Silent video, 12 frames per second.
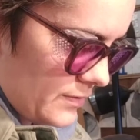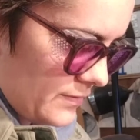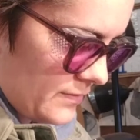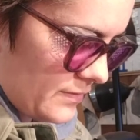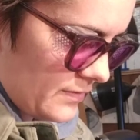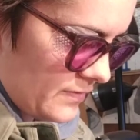
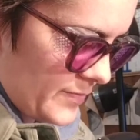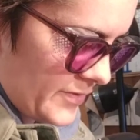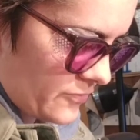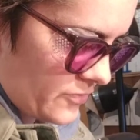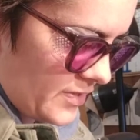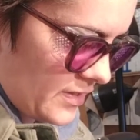It's a
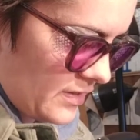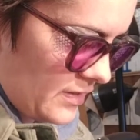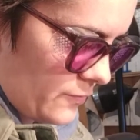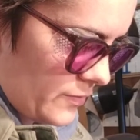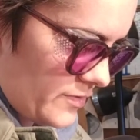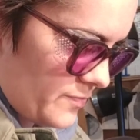special technique
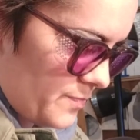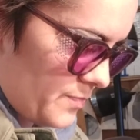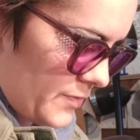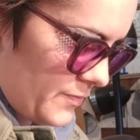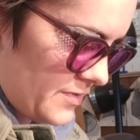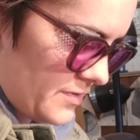by
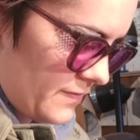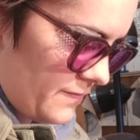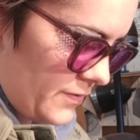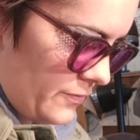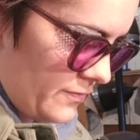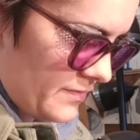which they
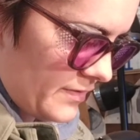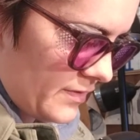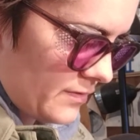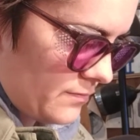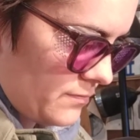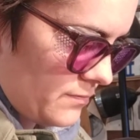fuse
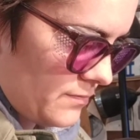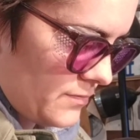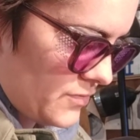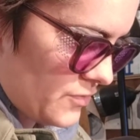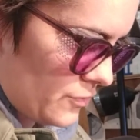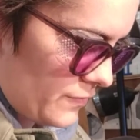a
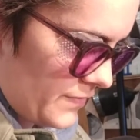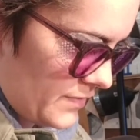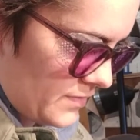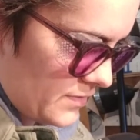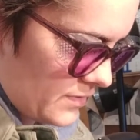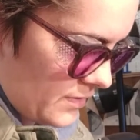
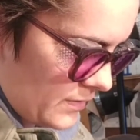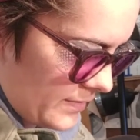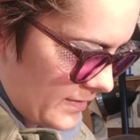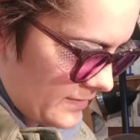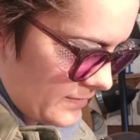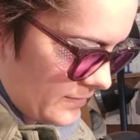surface to the
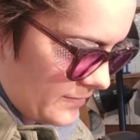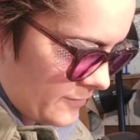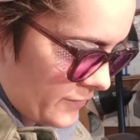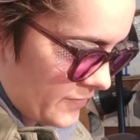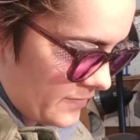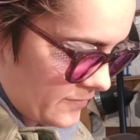glass, and the
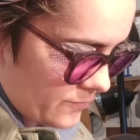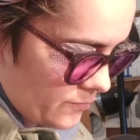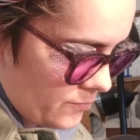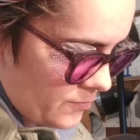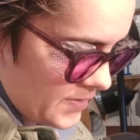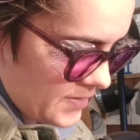surface is
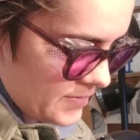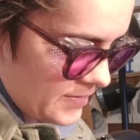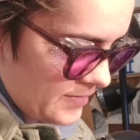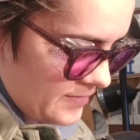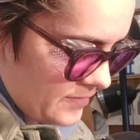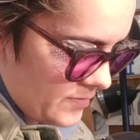really
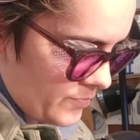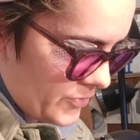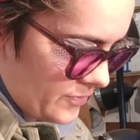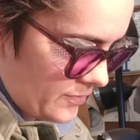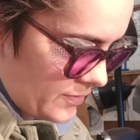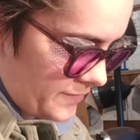easy to
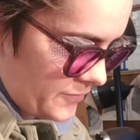burn off.